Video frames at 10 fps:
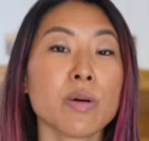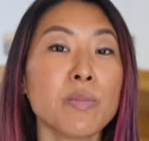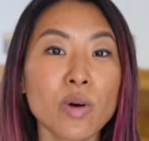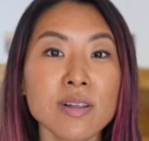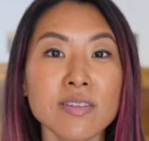the
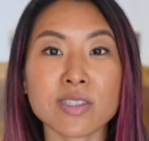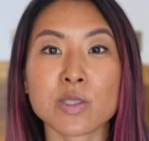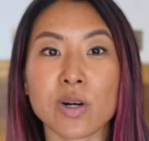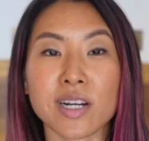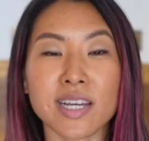moral of the
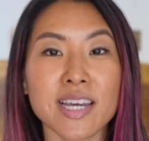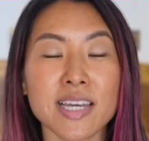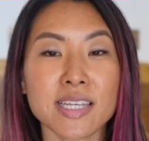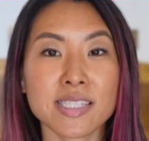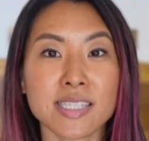story
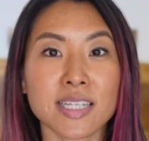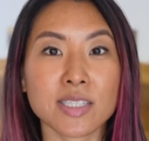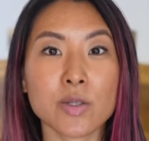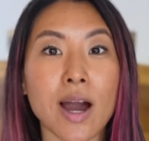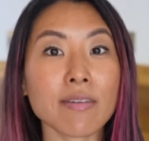is
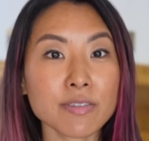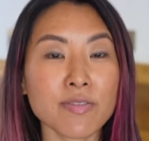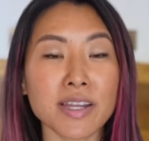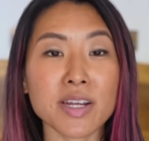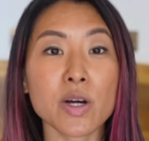you have to
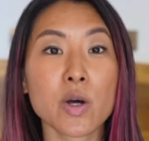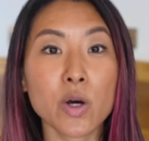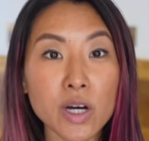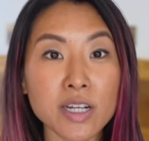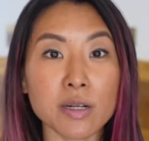find a
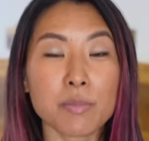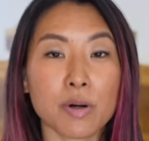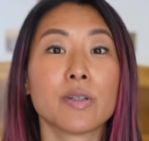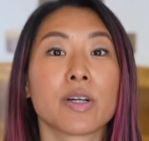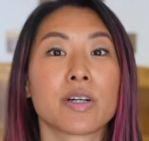good
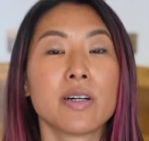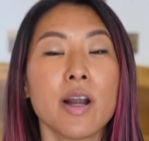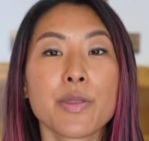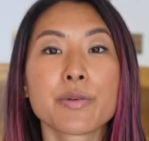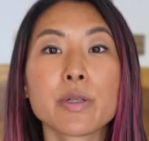broker
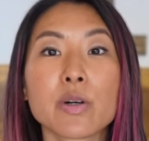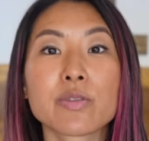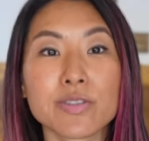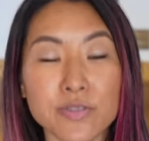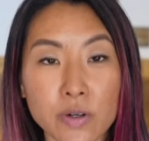through a
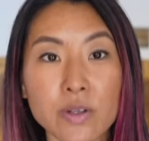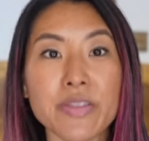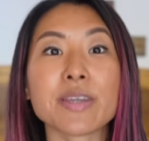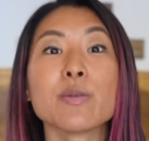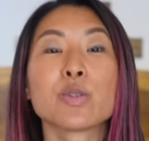referral
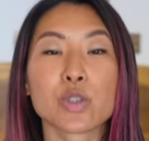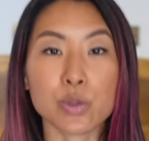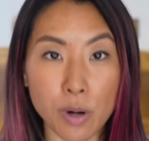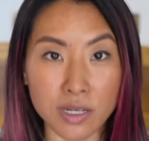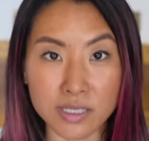that you
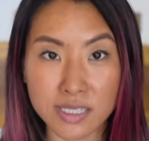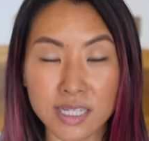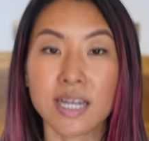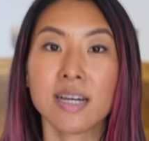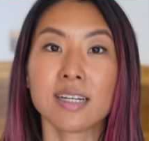trust.
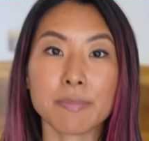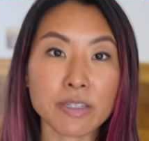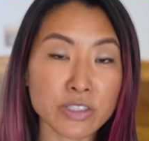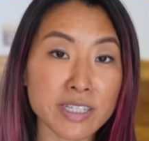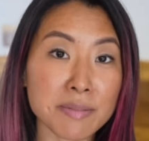
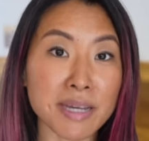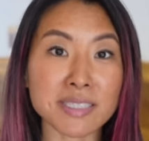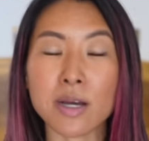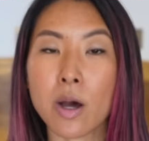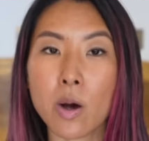Especially in
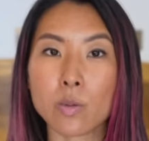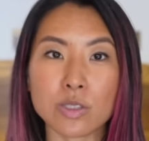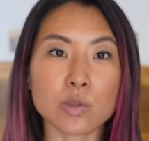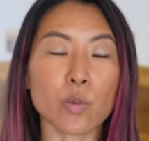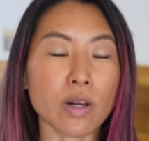Mexico,
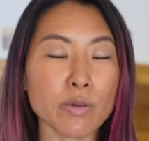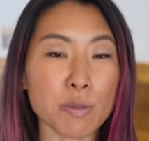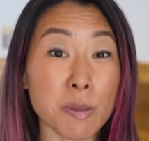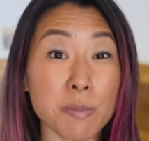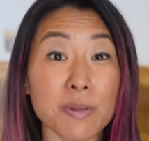just working
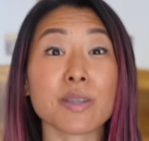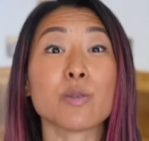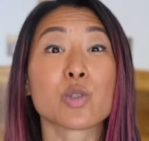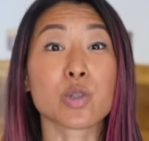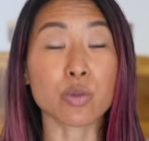with people that
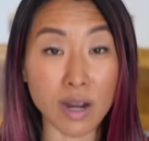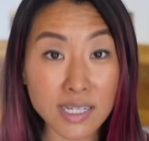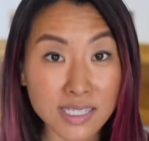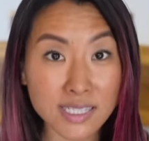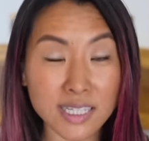you
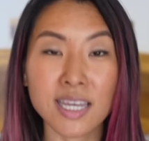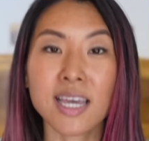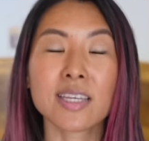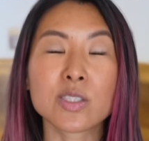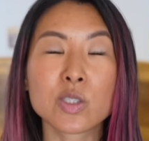trust
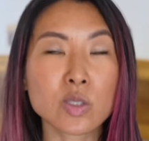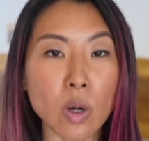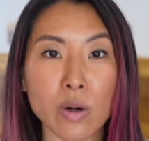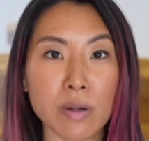is so